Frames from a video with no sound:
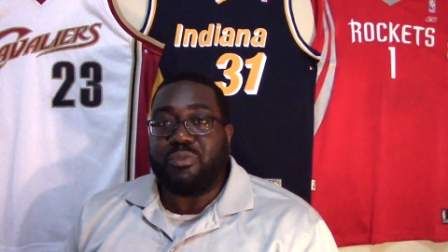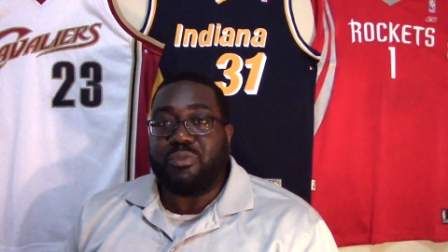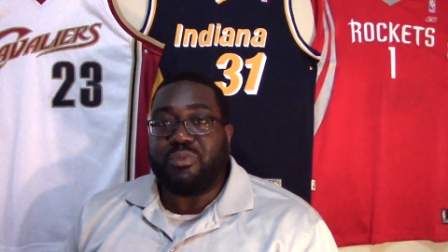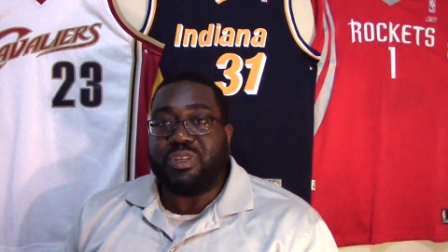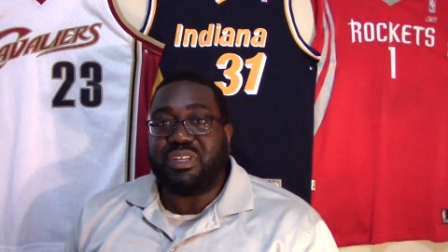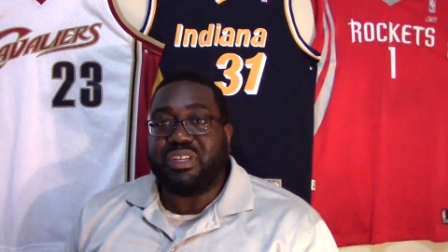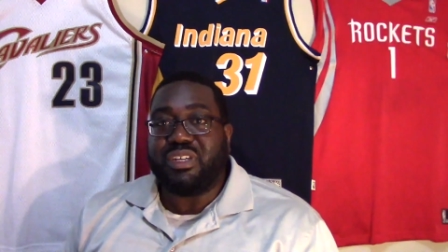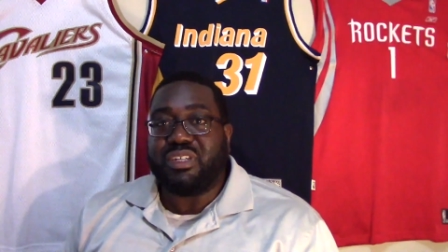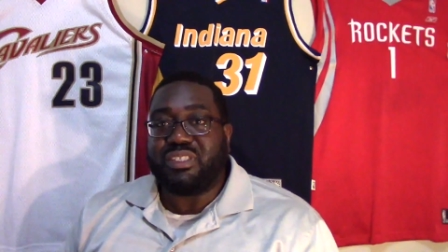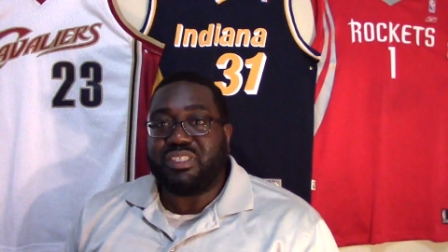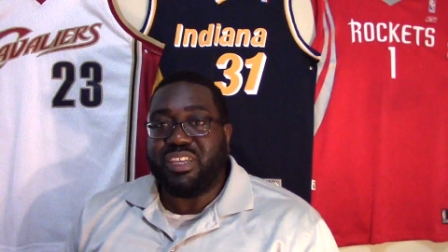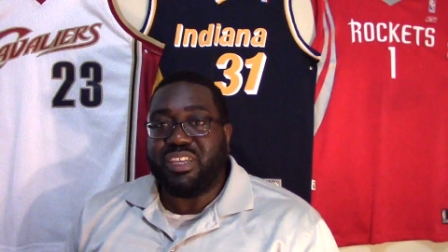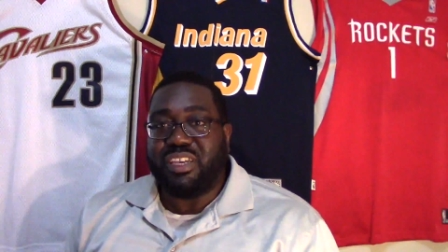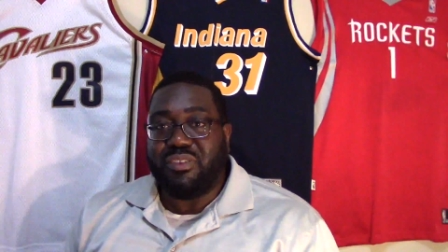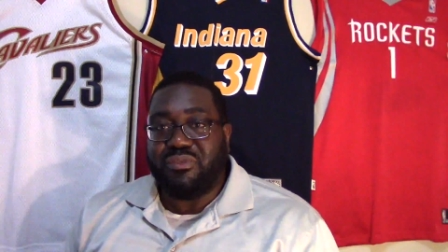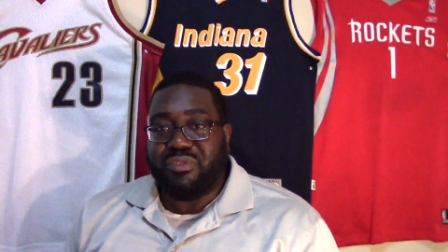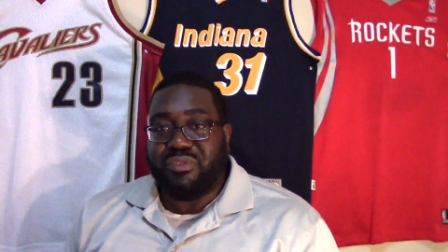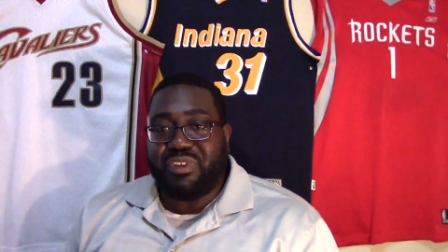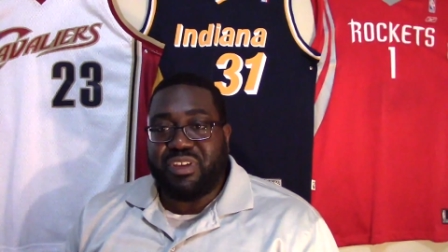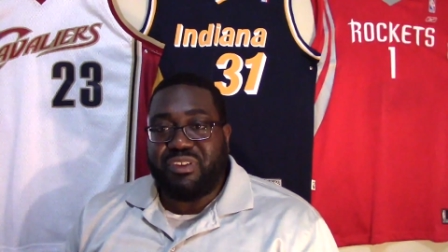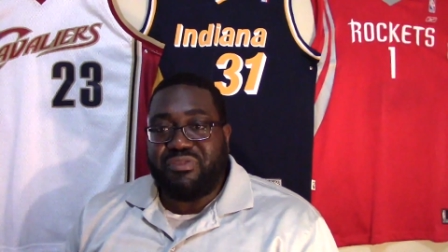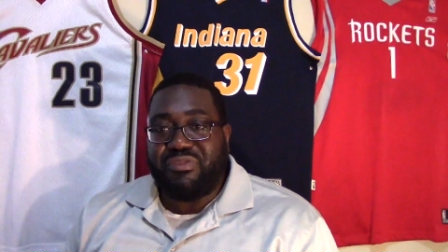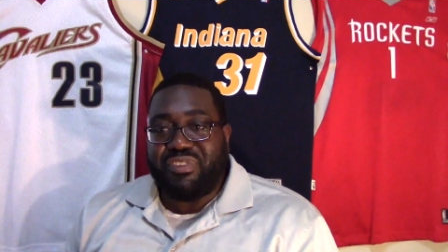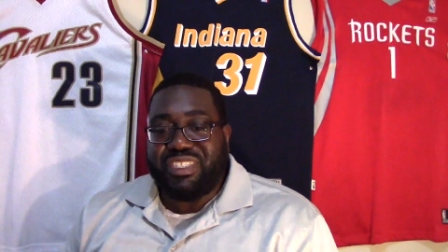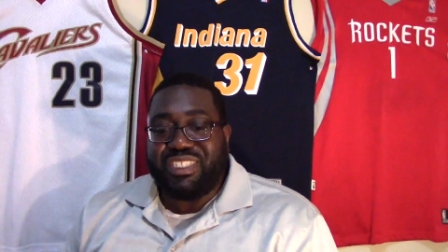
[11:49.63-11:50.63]
because
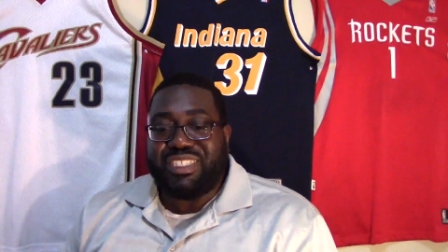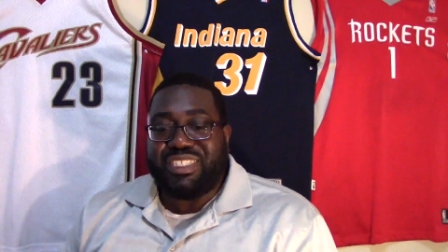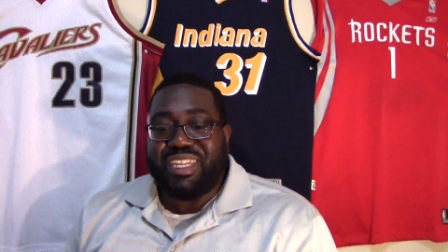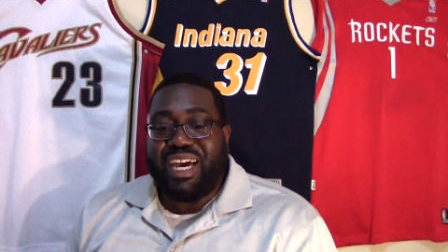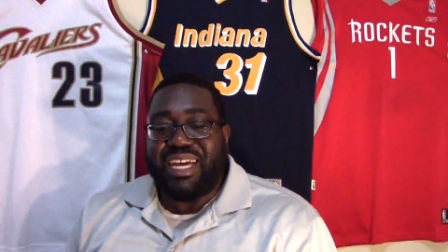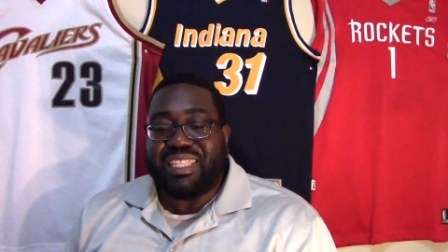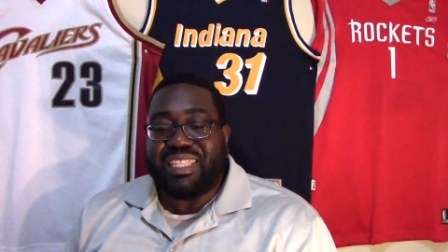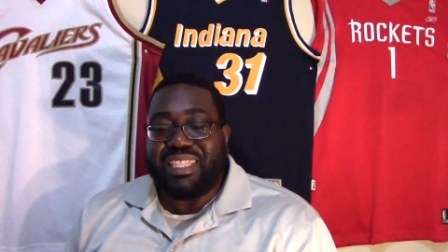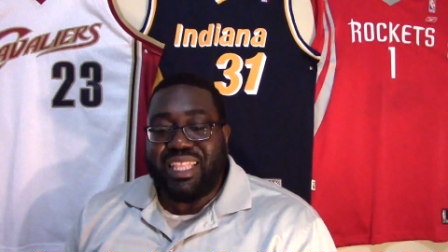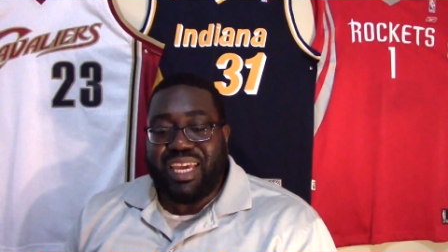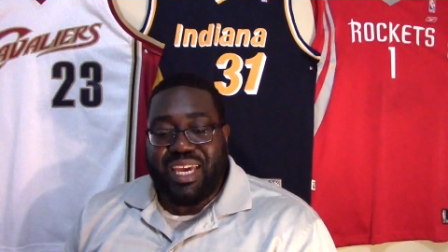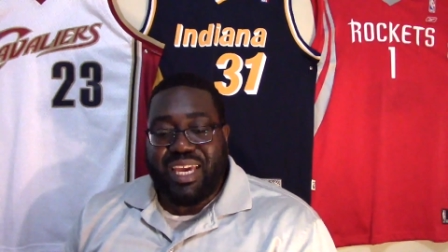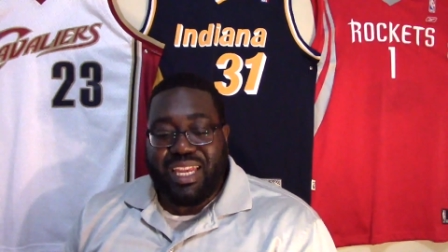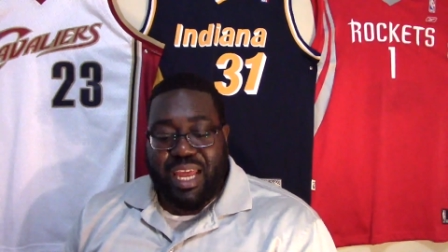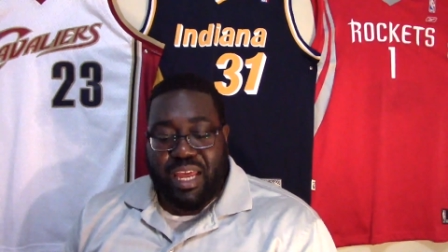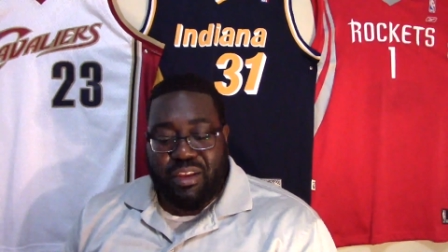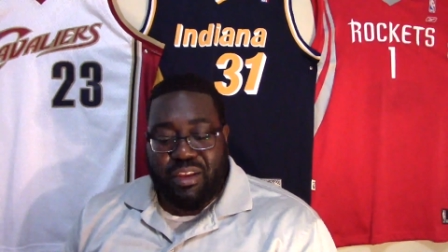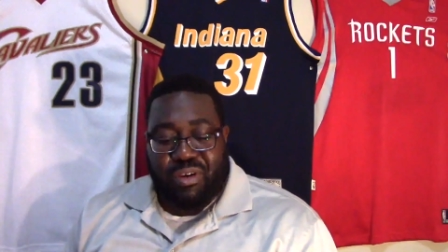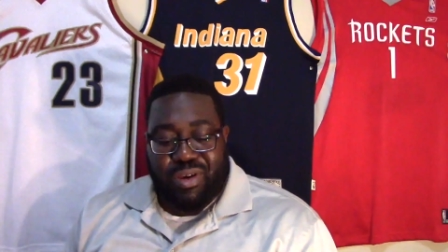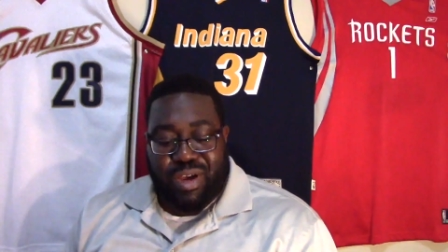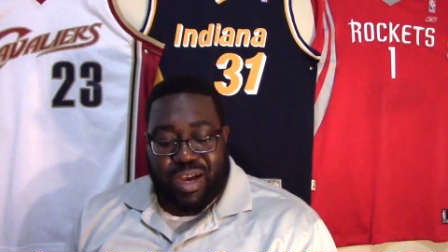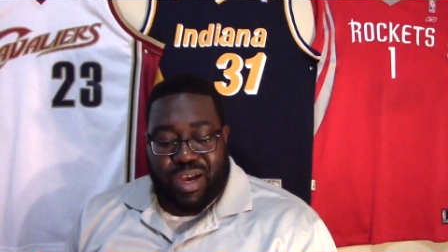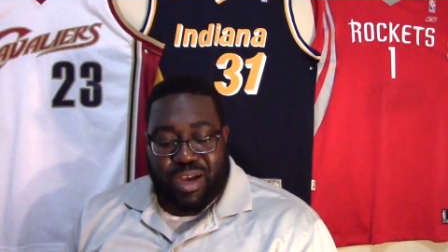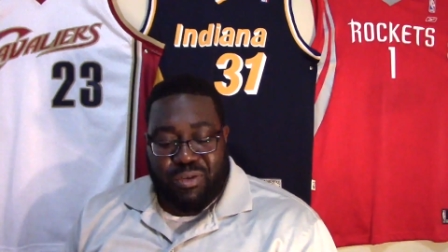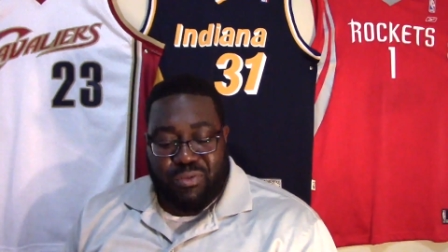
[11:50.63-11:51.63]
if it's not that,
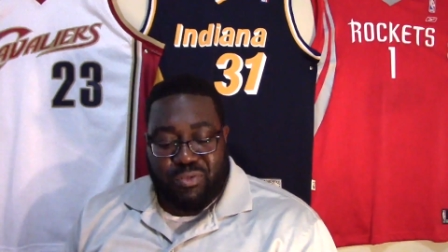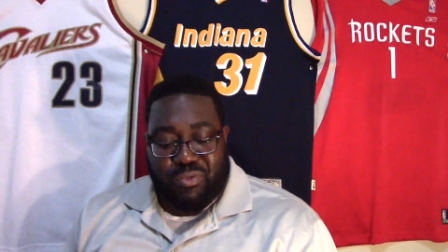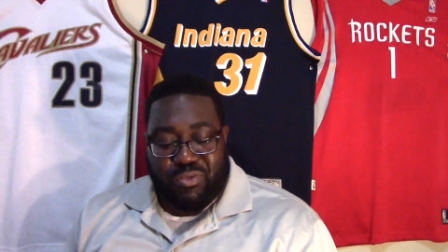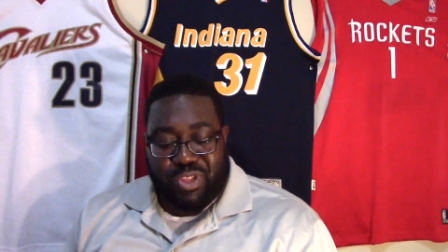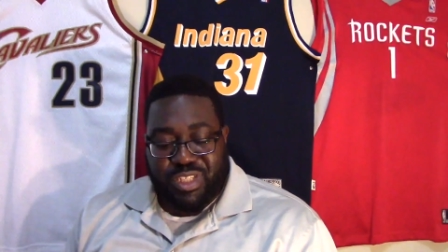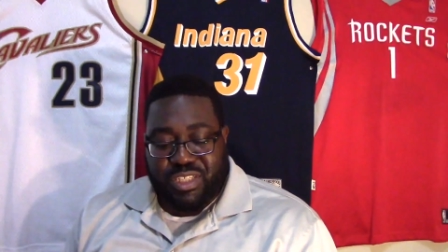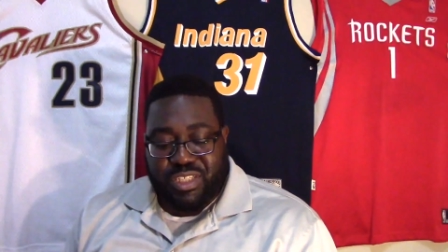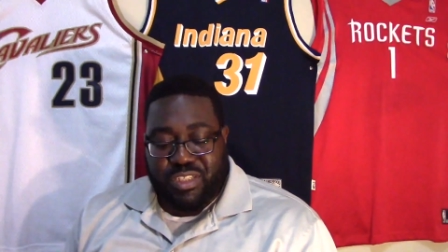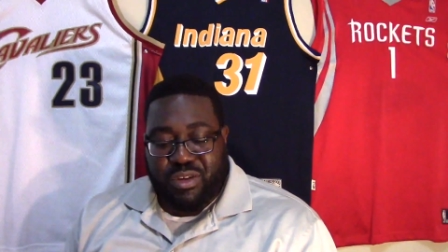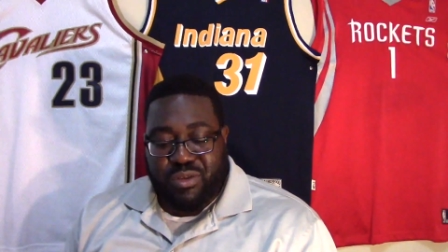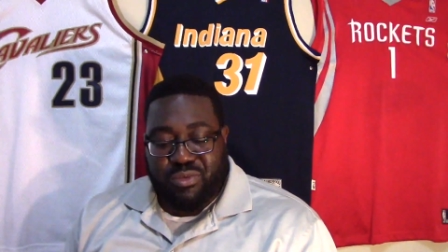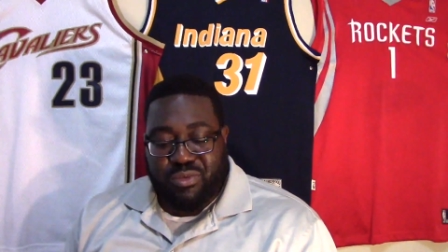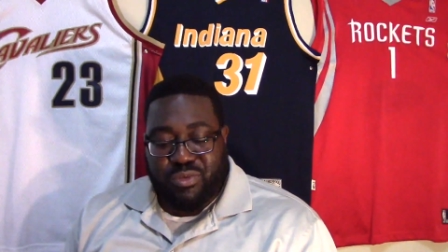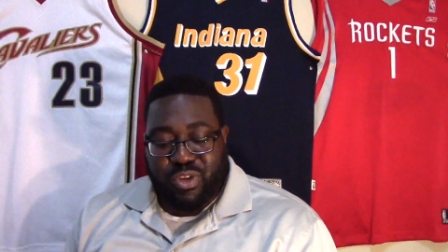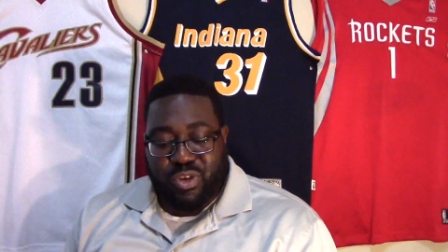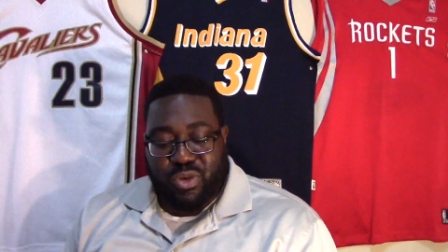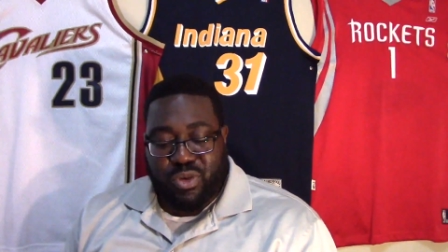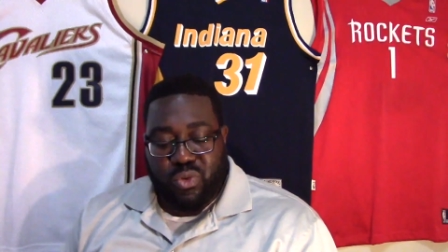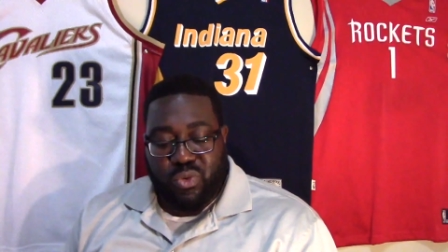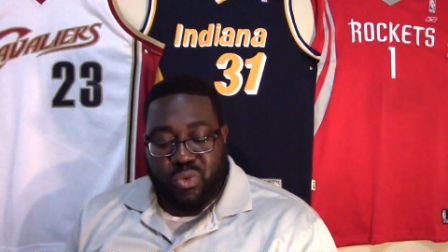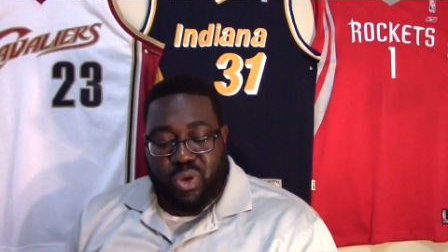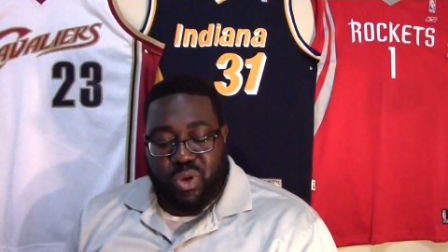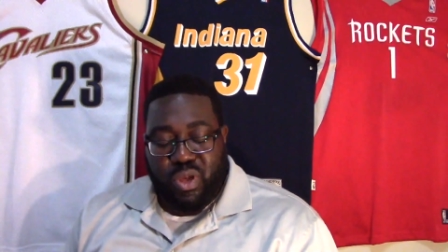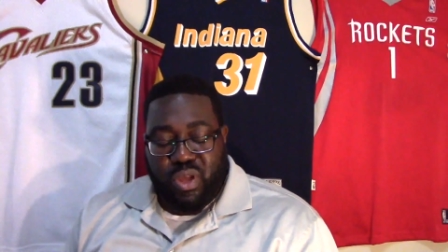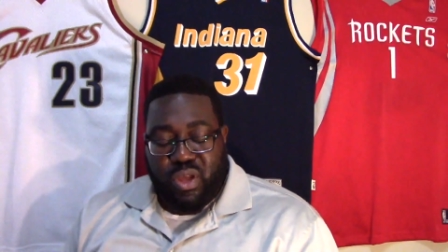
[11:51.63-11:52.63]
I really don't
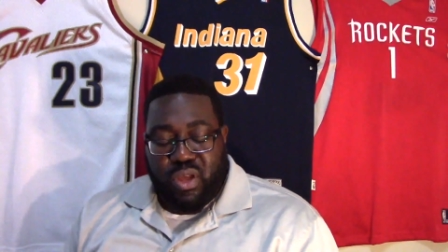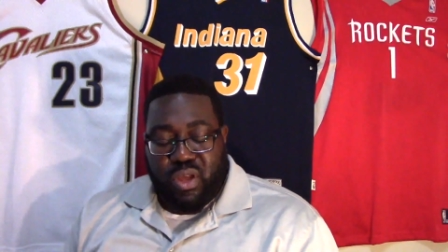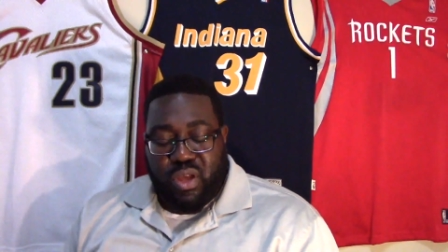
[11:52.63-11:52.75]
know